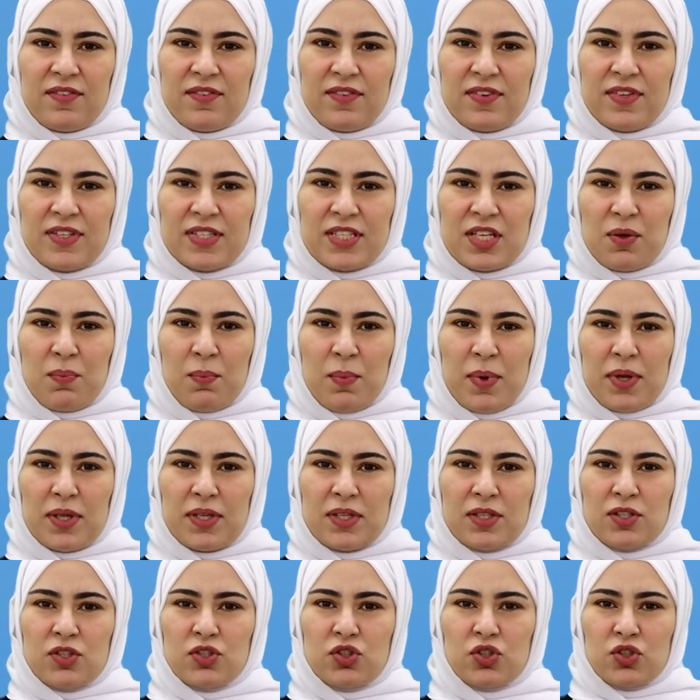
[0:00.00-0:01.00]
We're
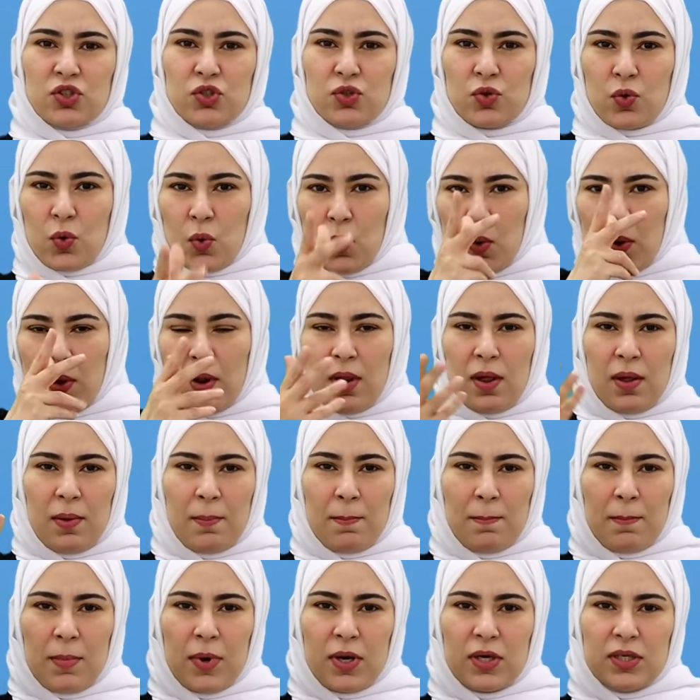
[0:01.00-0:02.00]
watching TV
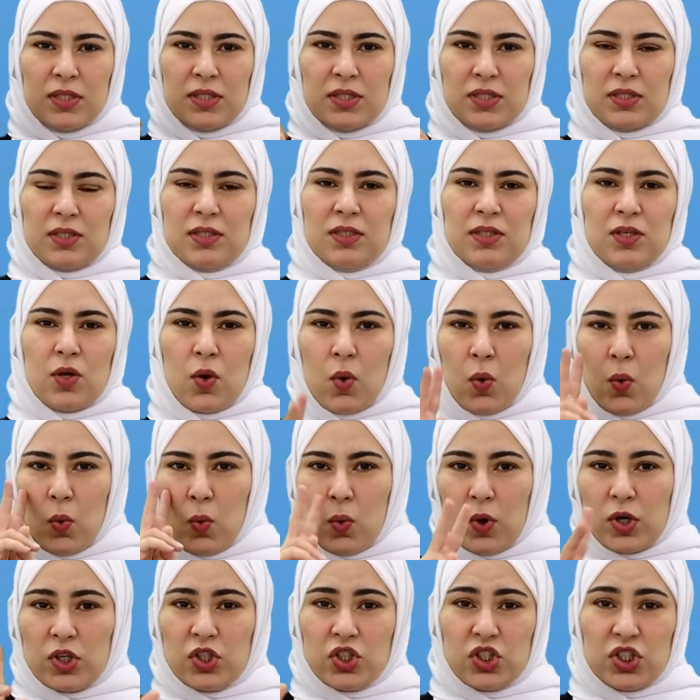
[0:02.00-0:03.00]
and at the same
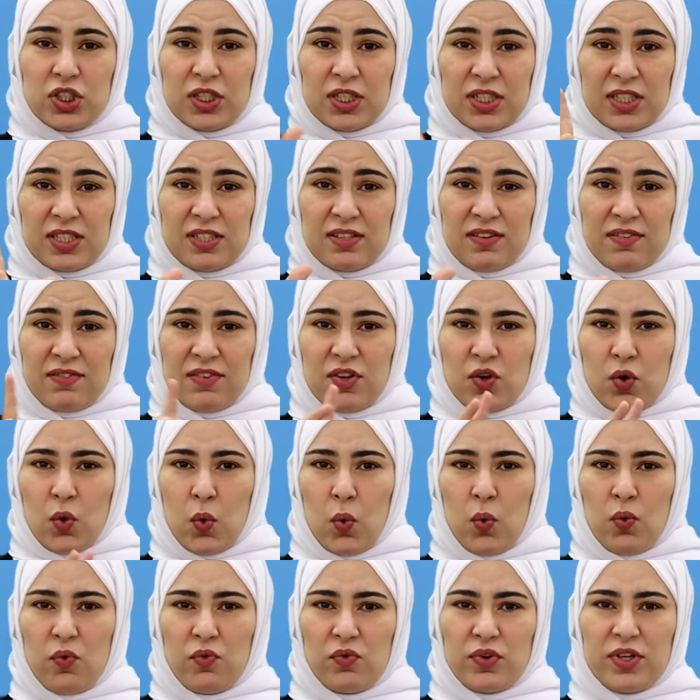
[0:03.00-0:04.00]
time, the
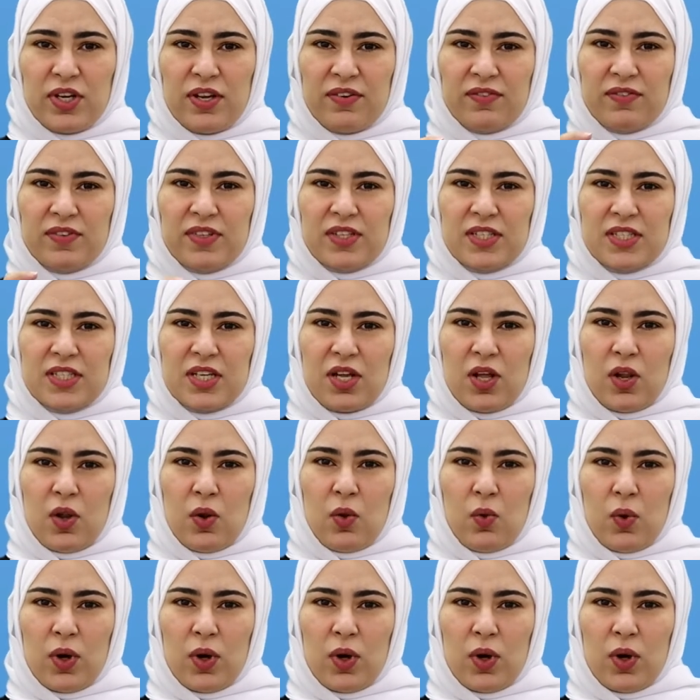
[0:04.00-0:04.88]
phone rang.